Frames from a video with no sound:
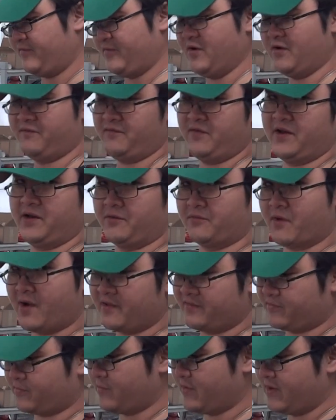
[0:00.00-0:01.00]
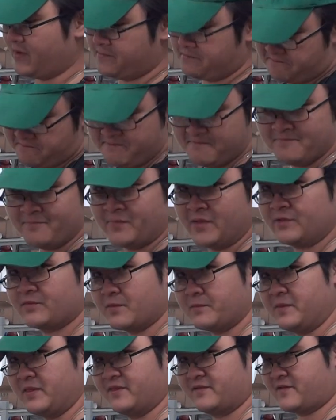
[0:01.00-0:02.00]
fear of eating raw squid, this
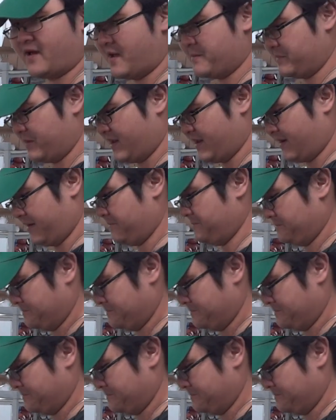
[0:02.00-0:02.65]
would be the time to get it.